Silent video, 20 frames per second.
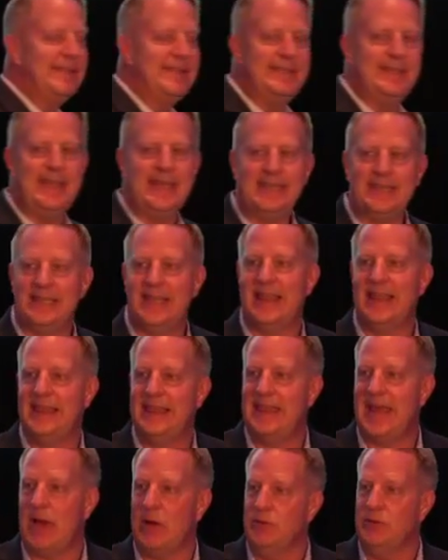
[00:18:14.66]

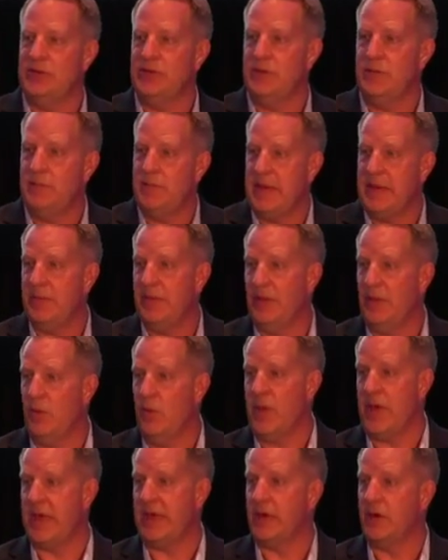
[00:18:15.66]
6,000 people a
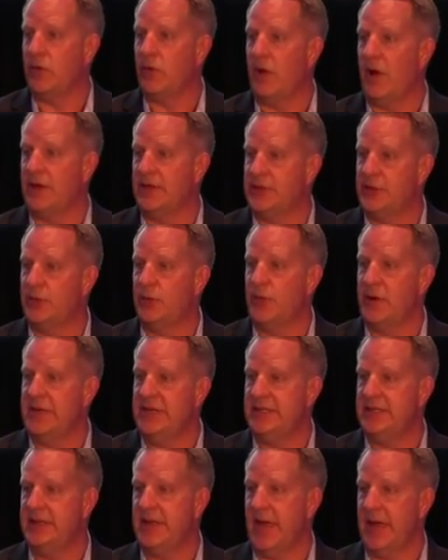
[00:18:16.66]
week across 3
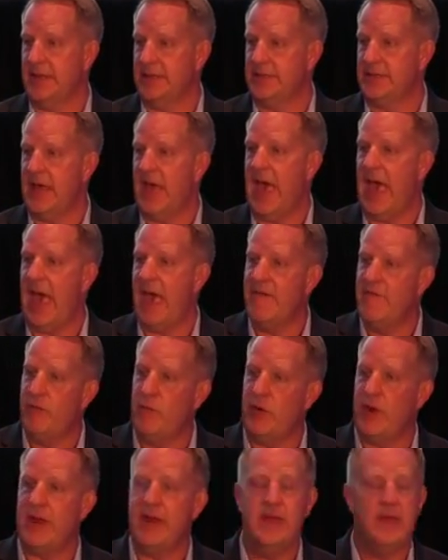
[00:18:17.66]
states,
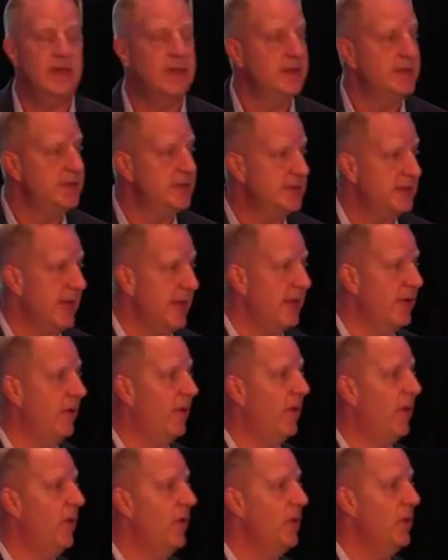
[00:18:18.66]
every
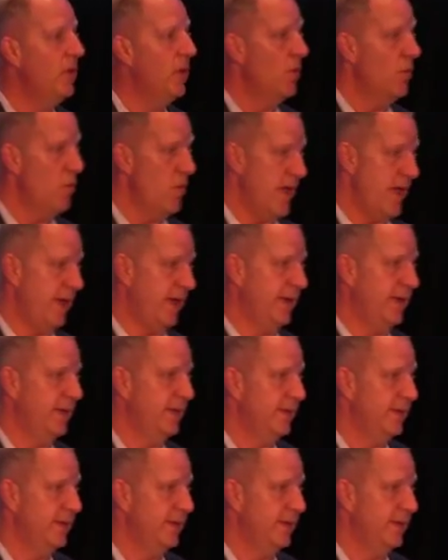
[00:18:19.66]
single week.